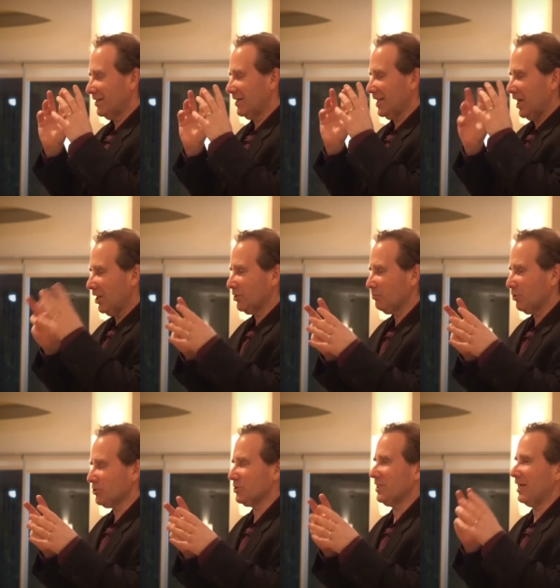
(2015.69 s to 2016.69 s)
the other
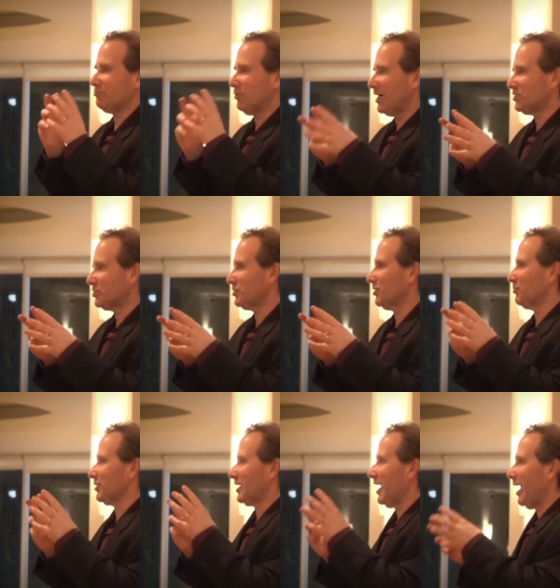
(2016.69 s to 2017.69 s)
person had registered
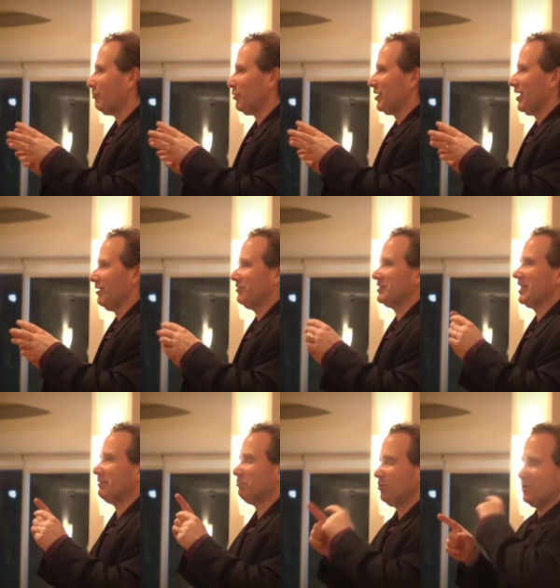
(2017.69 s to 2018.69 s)
it with the Copyright Office
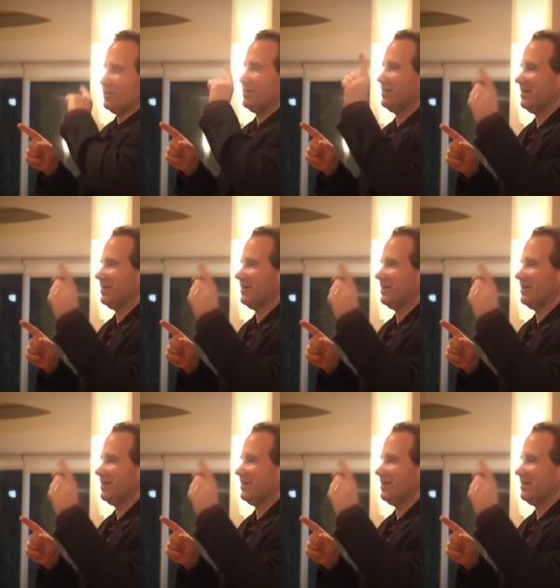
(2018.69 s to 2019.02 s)
and put